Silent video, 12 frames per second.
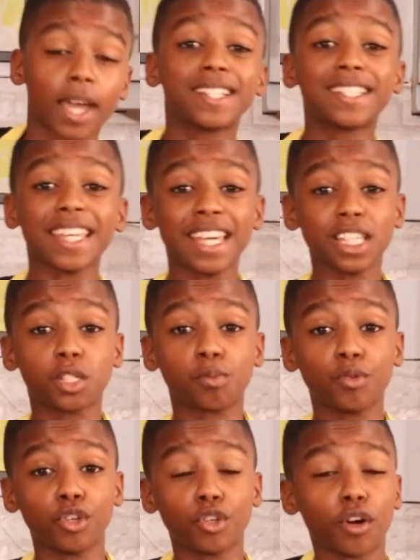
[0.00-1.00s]

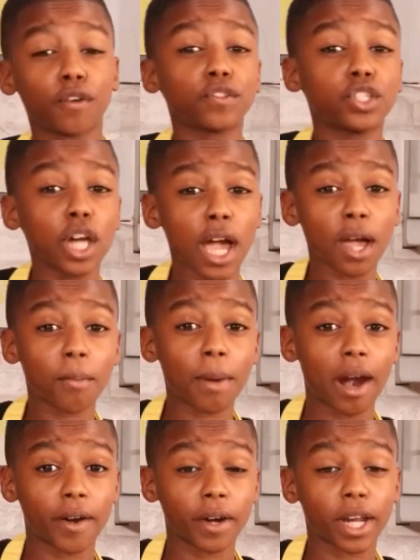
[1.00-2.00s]
teaspoon of jerk
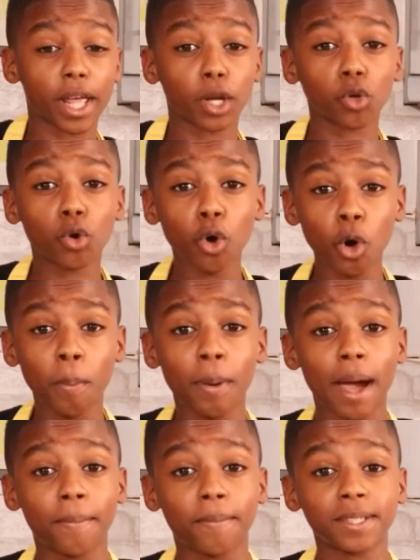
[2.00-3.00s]
marinade,
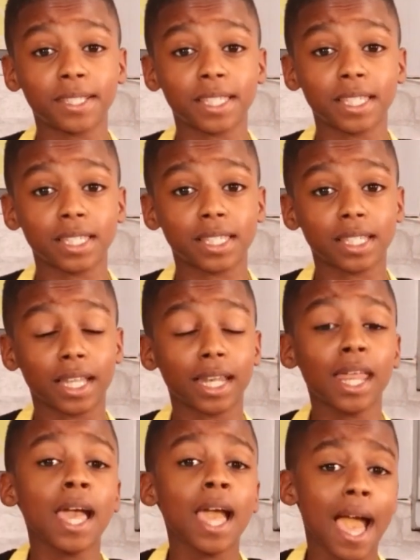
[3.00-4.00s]
all-purpose seasoning,
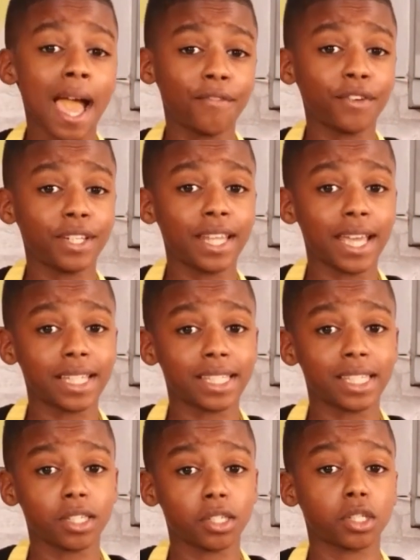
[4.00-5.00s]
everyday
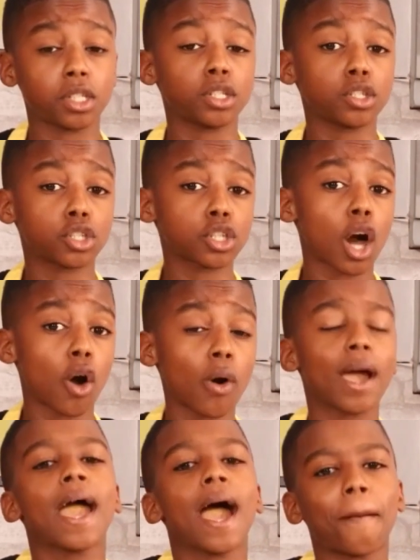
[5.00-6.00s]
seasoning, salt
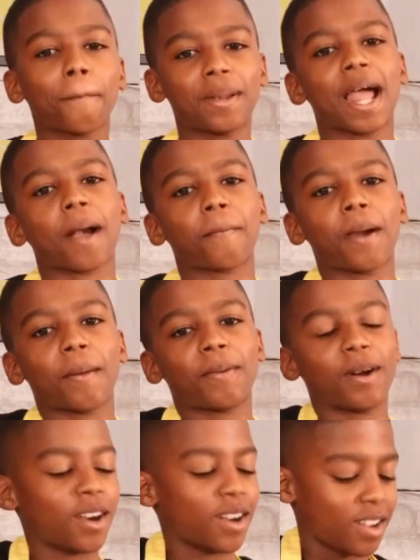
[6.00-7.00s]
and black pepper.